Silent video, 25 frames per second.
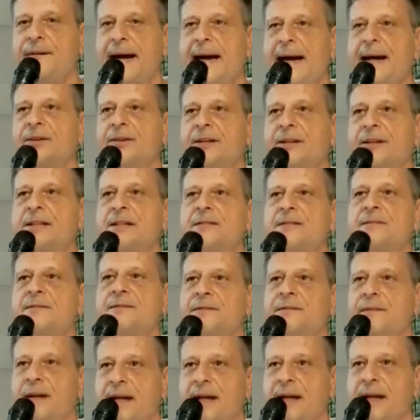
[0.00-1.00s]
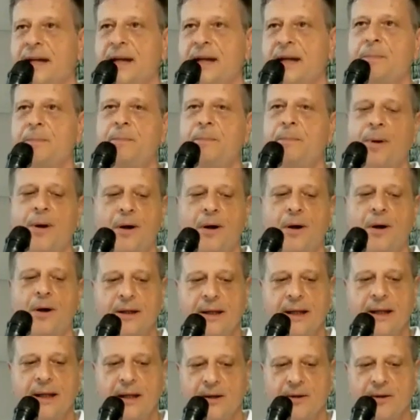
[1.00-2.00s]
found this very
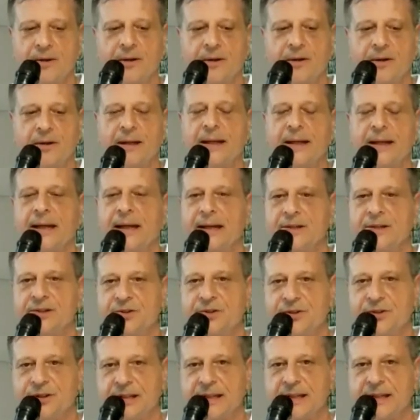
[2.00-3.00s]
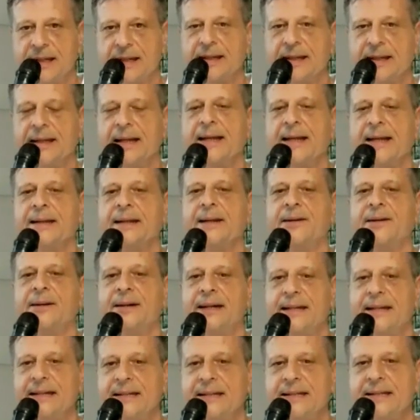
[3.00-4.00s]
particularly interesting, that
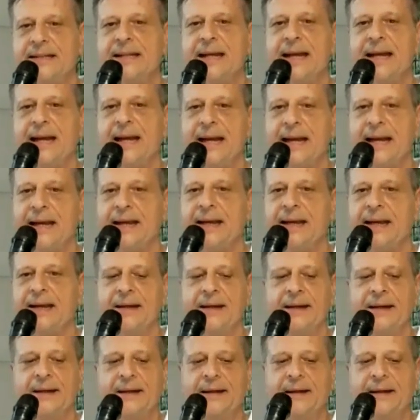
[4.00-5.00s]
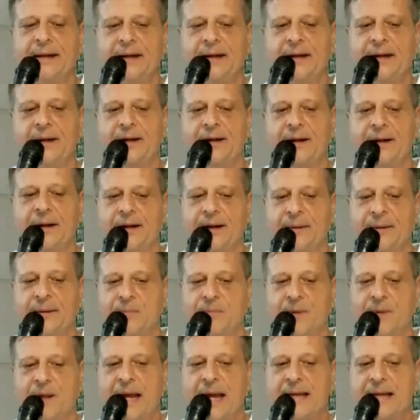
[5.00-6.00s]
there is a
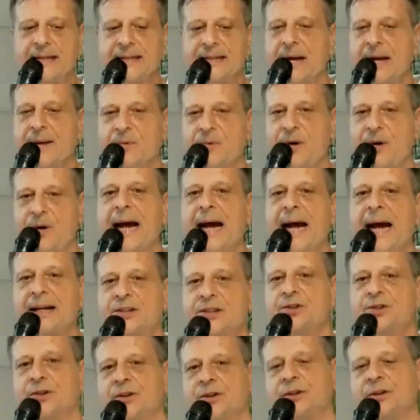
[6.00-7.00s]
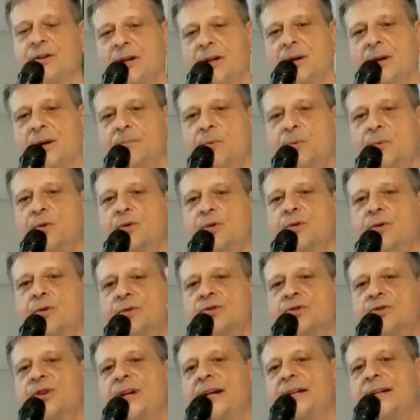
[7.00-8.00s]
enzyme reaction, a
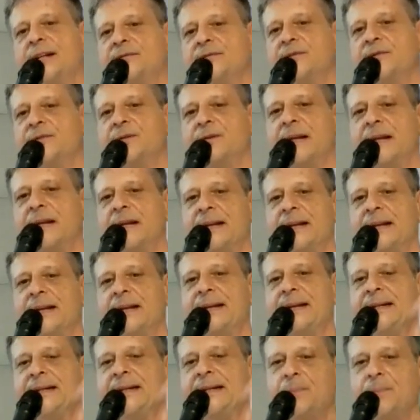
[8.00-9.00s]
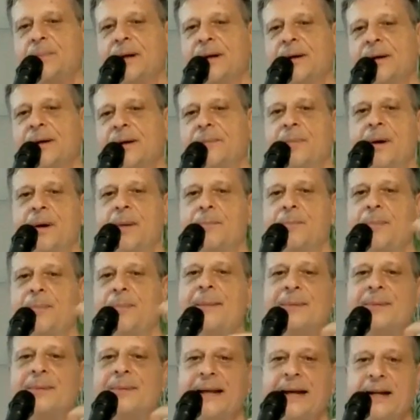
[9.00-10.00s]
proton transfer that takes a
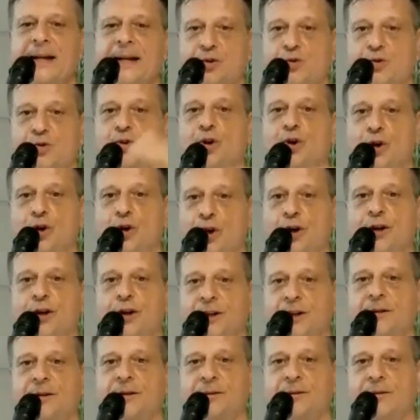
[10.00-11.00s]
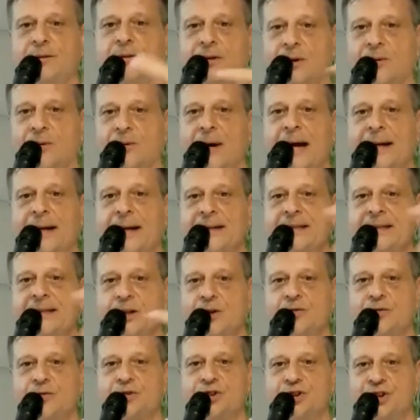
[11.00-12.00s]
peptide to turn around
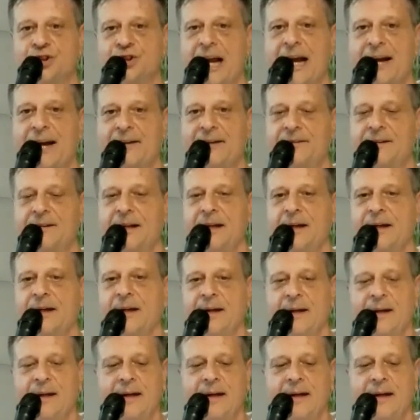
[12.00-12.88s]
its own shaft.